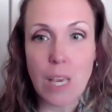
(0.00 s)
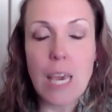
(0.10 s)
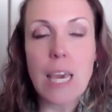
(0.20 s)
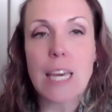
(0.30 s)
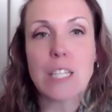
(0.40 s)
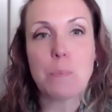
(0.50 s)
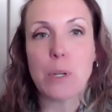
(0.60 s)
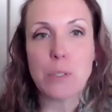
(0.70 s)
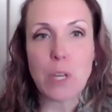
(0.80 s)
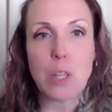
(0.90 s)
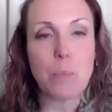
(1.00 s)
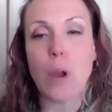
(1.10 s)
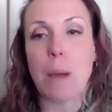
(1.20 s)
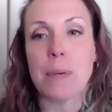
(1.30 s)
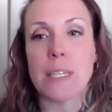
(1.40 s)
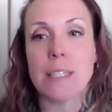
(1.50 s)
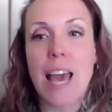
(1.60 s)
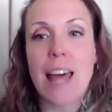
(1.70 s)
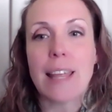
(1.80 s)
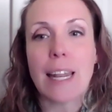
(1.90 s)
It is built on the premise
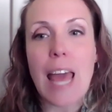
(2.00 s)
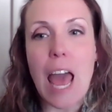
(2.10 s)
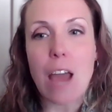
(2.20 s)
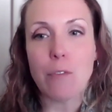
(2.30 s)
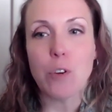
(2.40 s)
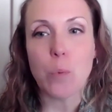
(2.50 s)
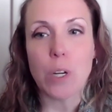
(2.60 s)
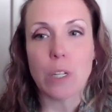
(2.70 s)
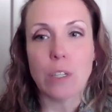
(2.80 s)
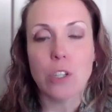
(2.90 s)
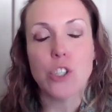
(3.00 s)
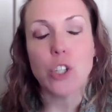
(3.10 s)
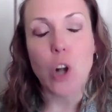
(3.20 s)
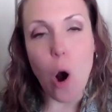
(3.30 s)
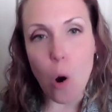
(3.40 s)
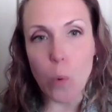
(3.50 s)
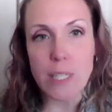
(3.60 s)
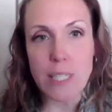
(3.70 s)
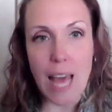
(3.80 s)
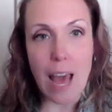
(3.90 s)
that everyone should
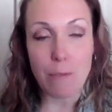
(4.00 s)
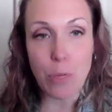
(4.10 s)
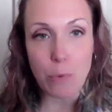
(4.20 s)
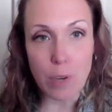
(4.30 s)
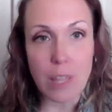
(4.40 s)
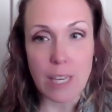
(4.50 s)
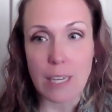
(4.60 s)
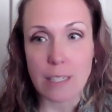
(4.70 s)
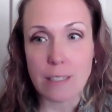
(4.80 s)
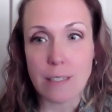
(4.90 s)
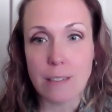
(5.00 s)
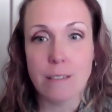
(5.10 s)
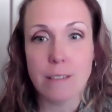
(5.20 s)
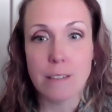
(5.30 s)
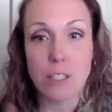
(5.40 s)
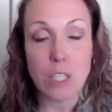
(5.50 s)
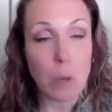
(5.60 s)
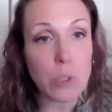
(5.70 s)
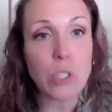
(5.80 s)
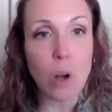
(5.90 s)
always have three things:
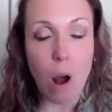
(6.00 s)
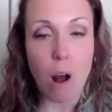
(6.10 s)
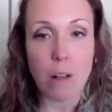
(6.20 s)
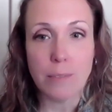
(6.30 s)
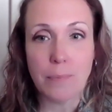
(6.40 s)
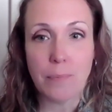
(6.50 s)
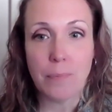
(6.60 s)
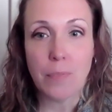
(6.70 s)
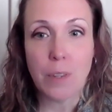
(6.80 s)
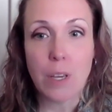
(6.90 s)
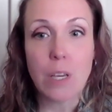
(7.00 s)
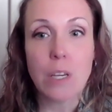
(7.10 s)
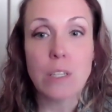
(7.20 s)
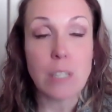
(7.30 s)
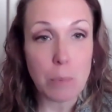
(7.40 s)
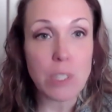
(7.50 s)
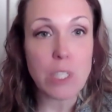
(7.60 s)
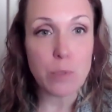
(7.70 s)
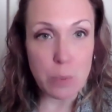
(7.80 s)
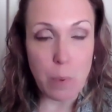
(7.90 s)
someone to call, someone
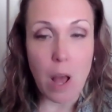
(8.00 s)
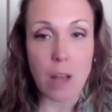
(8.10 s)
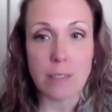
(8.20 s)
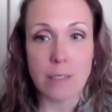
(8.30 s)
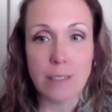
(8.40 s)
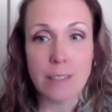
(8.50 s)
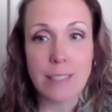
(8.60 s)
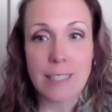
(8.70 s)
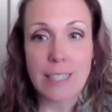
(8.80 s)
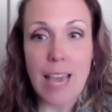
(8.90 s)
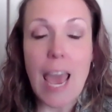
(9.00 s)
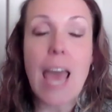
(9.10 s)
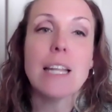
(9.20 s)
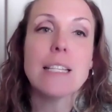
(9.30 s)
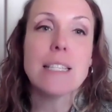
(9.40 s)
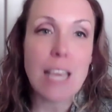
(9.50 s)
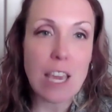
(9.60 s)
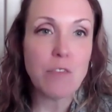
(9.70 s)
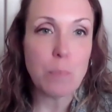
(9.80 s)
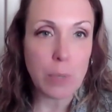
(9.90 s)
to respond, and a
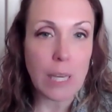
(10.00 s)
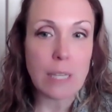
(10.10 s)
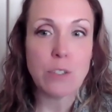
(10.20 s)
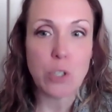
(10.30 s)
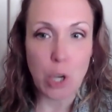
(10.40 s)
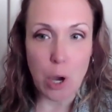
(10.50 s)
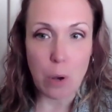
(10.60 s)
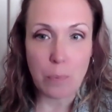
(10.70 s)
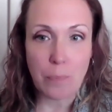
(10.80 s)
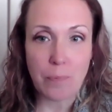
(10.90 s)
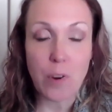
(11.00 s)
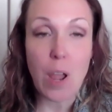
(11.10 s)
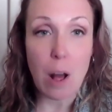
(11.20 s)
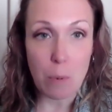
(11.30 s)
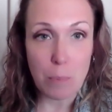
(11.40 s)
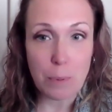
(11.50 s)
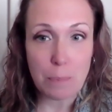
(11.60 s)
safe place to go for help.